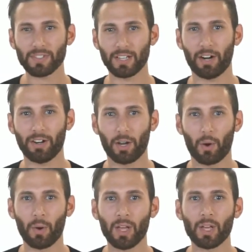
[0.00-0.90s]
of
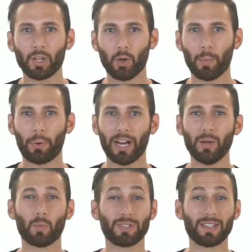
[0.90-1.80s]
scenario, your
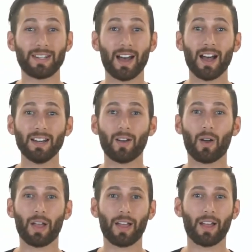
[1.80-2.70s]
brain was not
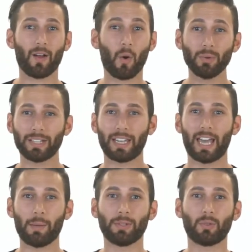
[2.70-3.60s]
only
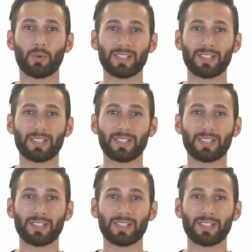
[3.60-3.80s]
able to